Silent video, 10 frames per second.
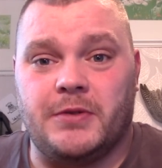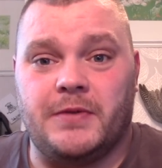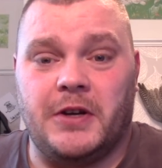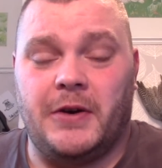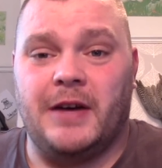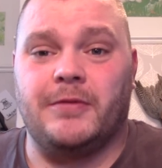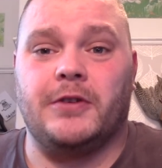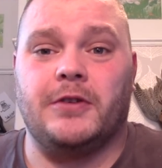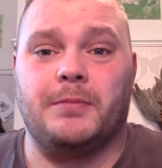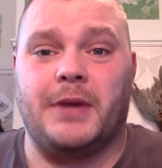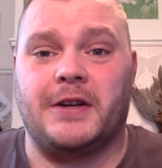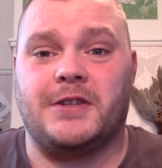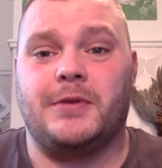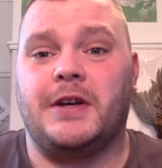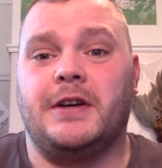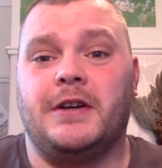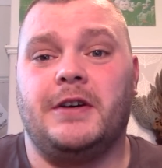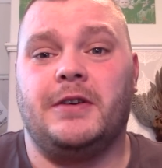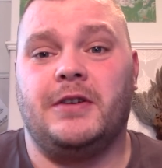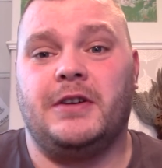So even though I haven't gone back to it
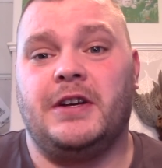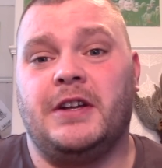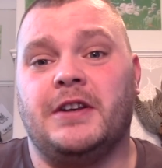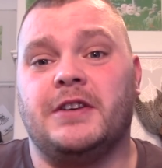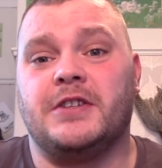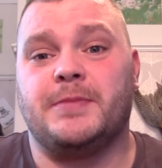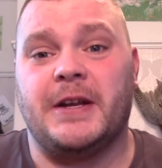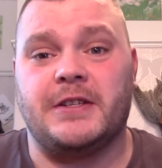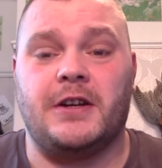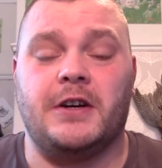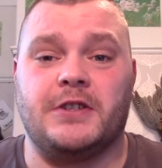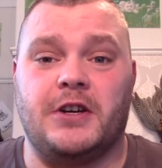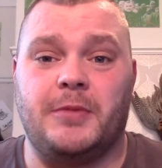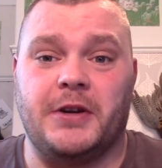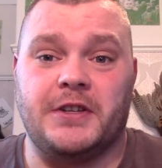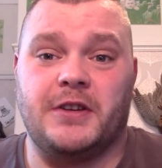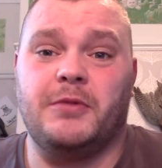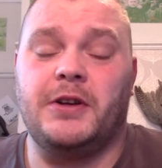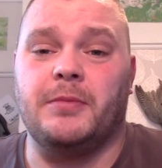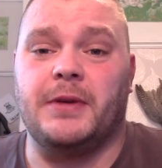and spent a lot of time on it, I
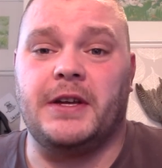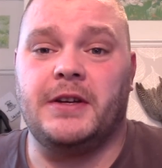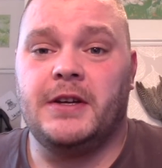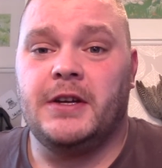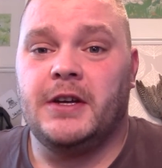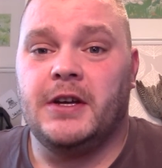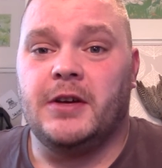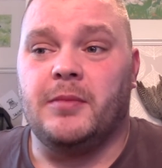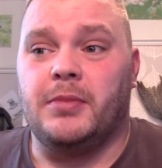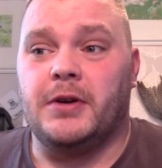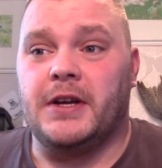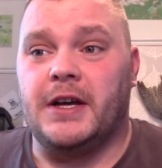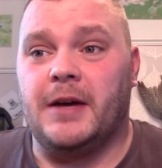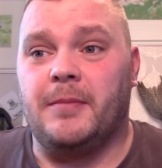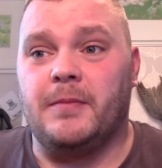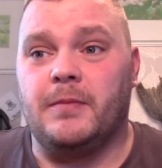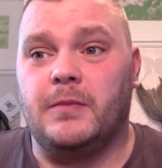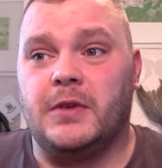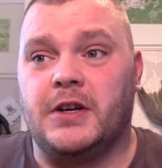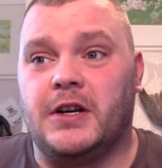will be. But
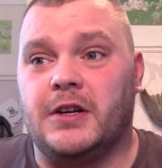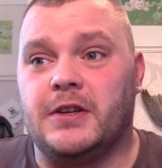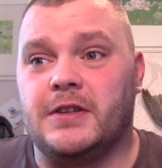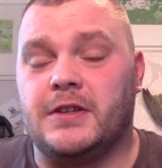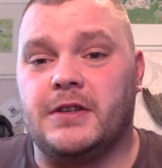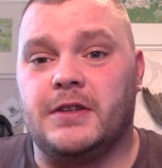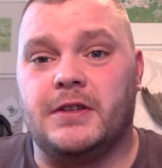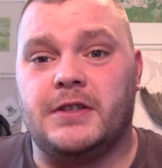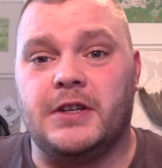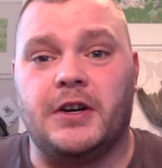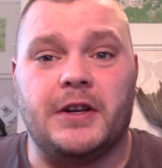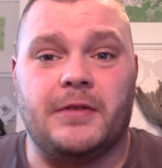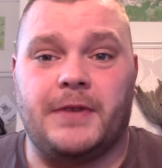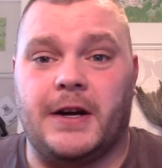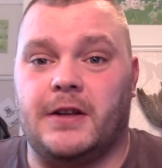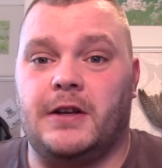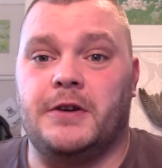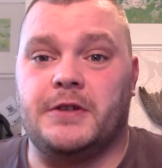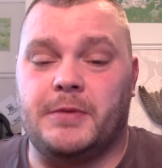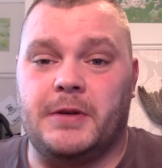you can't deny the fact that
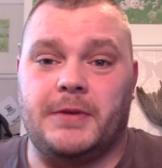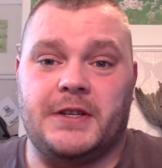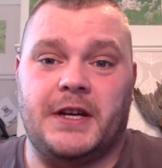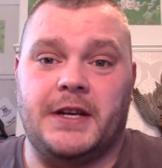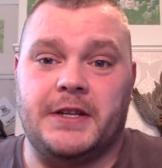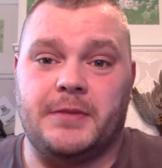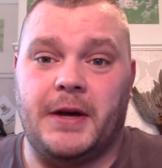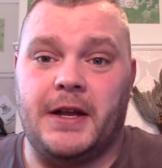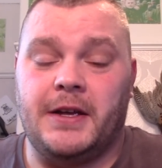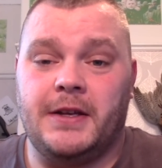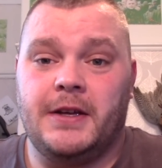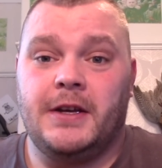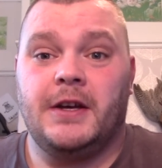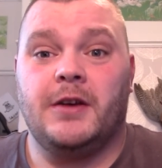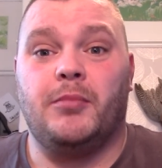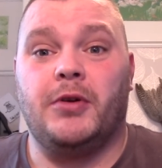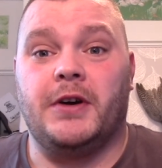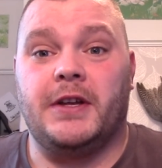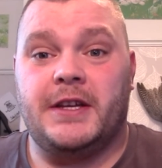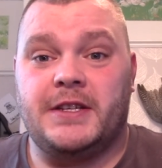loads of people are saying it's better.
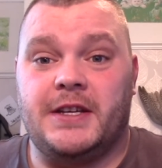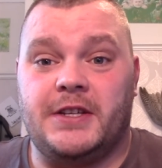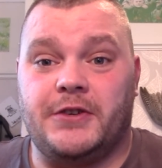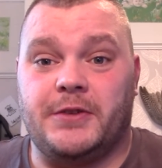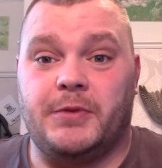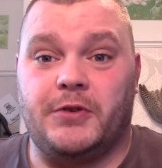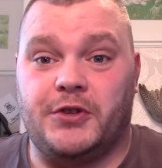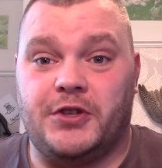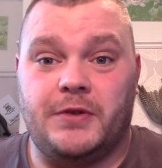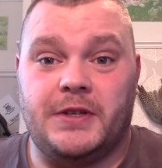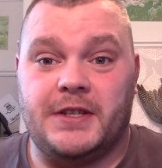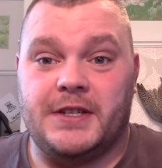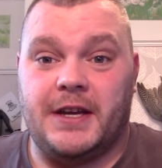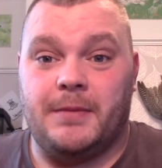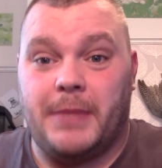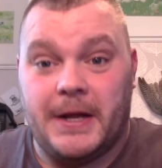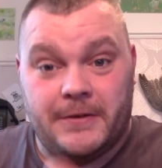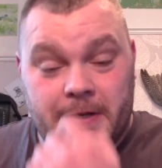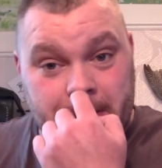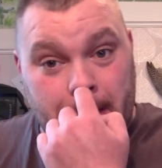But is it just because shooting is getting
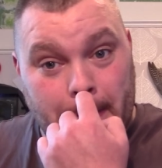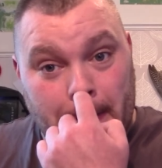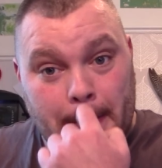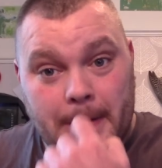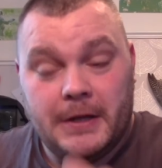better in general?